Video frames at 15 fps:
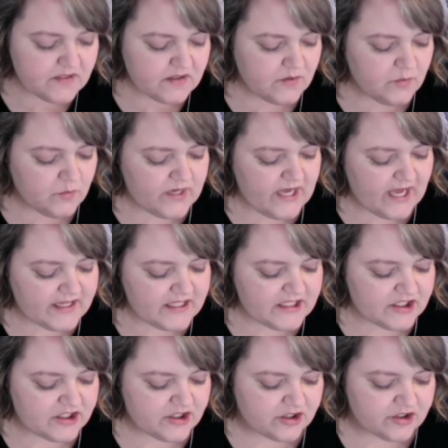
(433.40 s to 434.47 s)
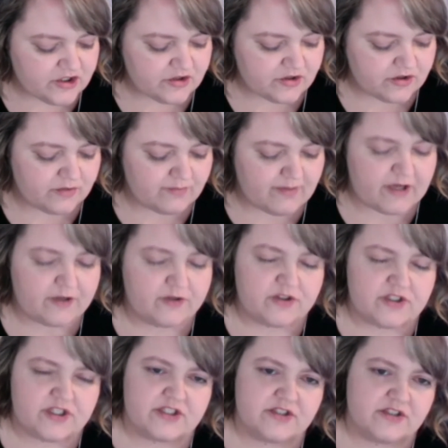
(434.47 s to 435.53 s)
We had this church group, my older
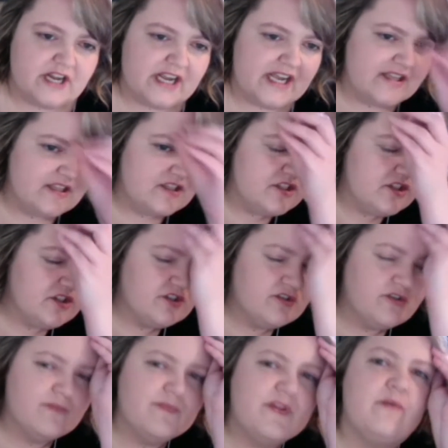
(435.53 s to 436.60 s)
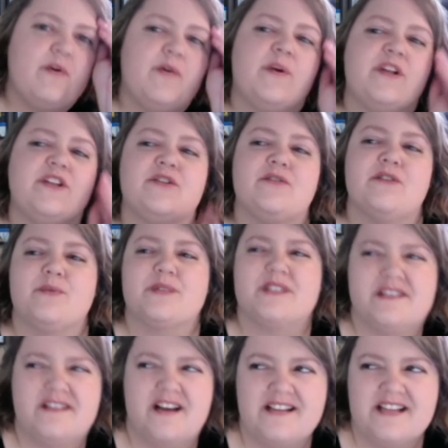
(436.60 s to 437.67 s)
sister and I had this church group that we went to that was a
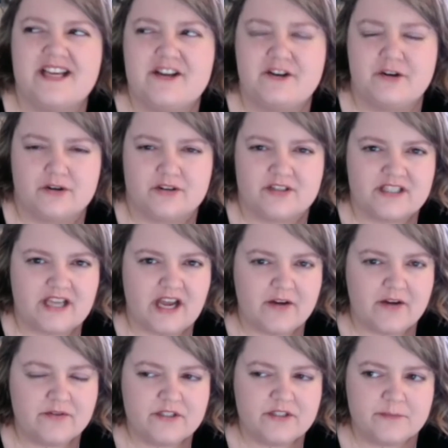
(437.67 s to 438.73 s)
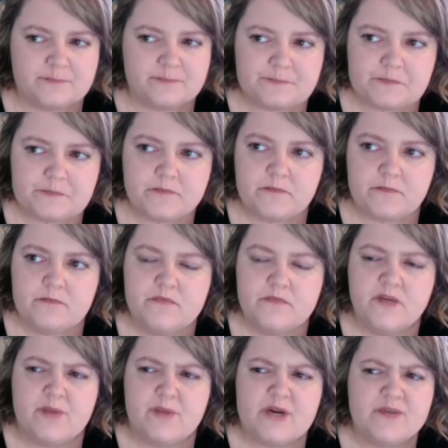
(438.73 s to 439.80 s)
lot like Girl Scouts,
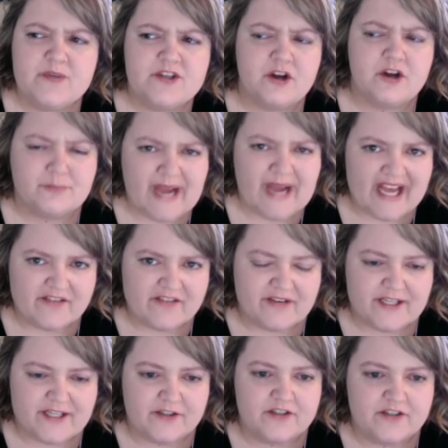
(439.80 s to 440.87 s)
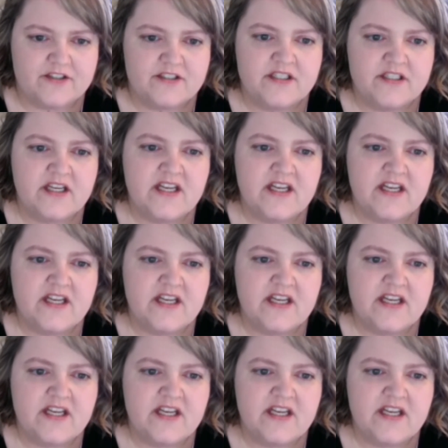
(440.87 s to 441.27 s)
but it was called Pathfinders.